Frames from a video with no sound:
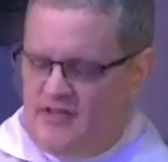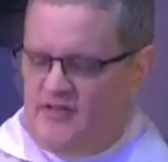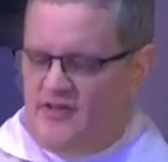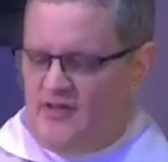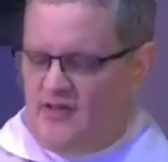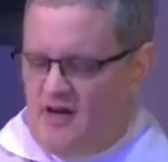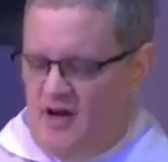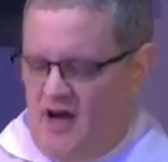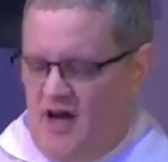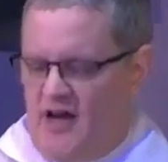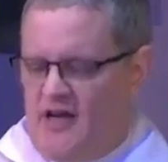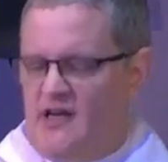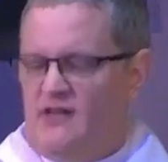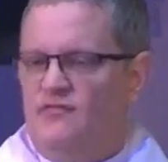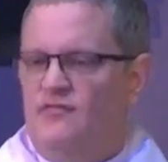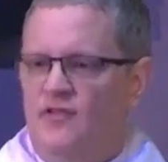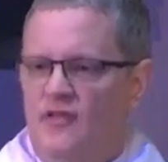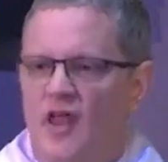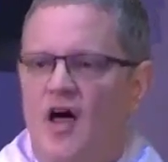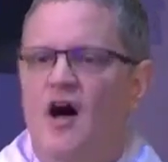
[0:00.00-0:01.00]
the kind
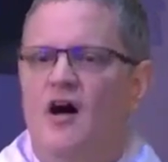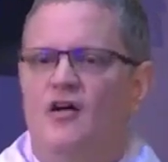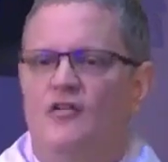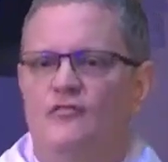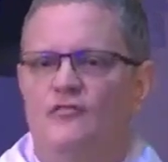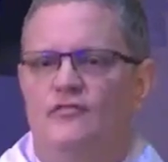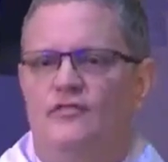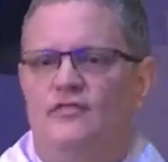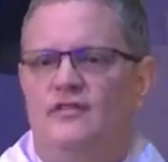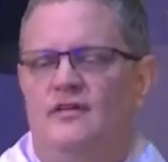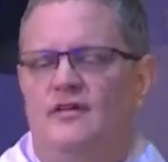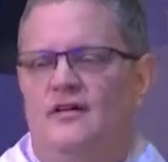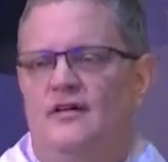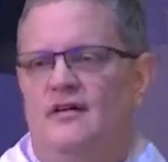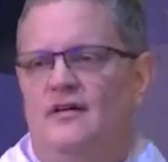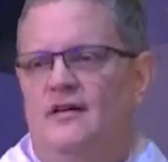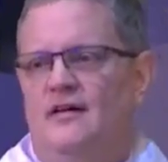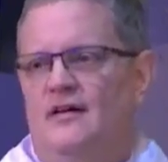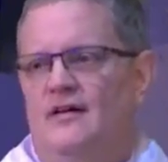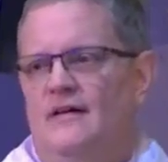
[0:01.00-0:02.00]
of love
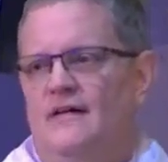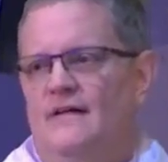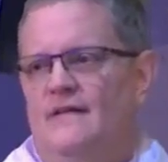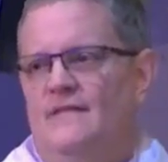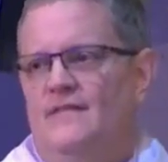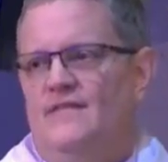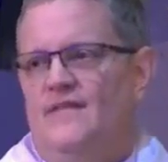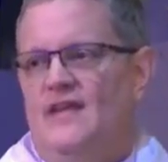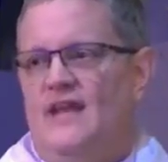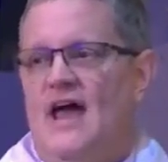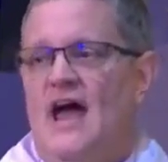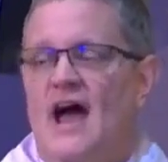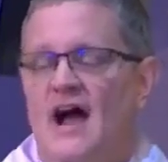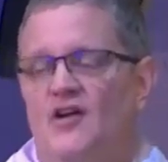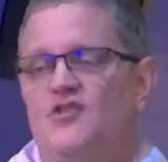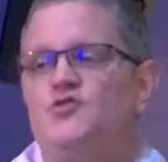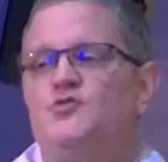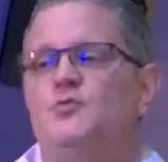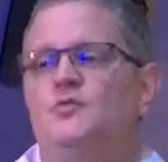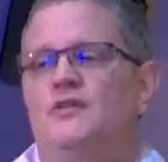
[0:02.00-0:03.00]
that
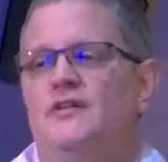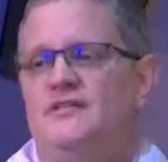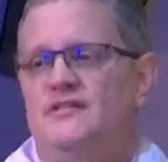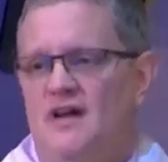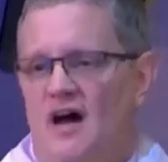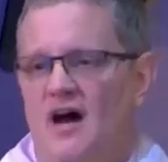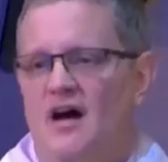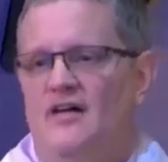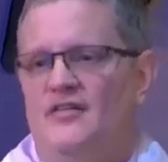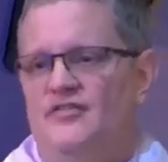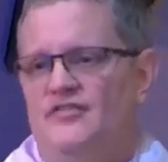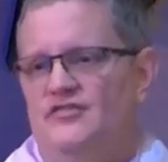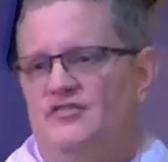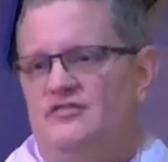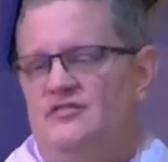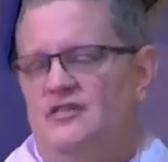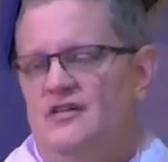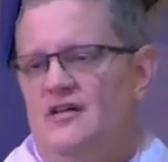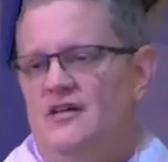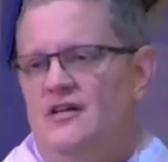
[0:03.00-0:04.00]
actually
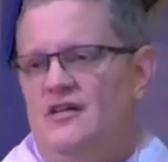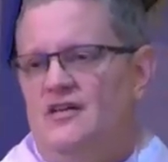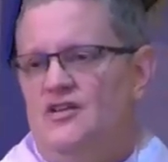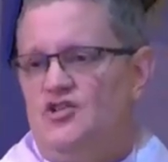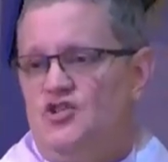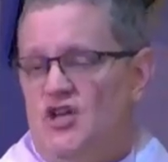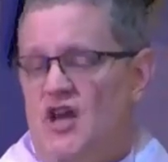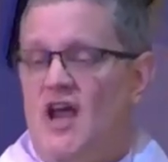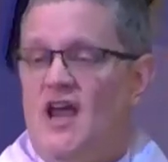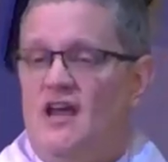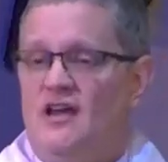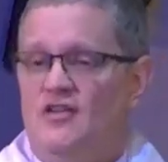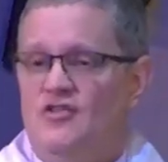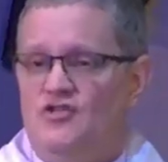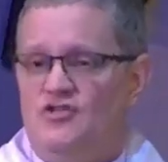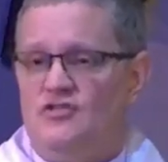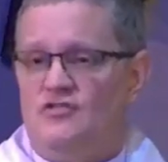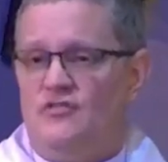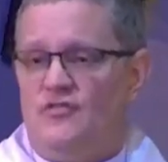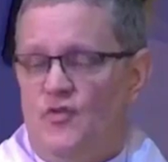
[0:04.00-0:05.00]
does
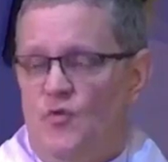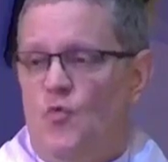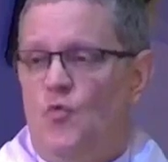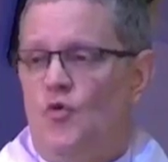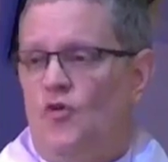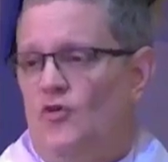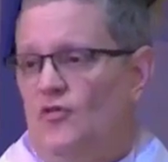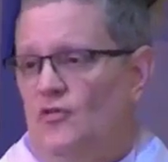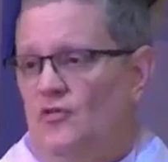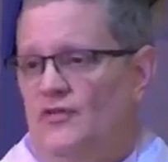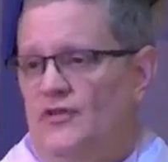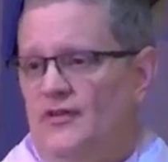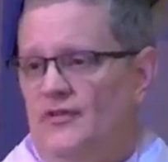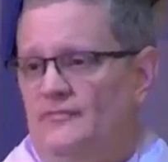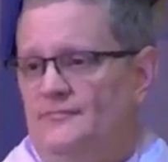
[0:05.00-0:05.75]
change the world.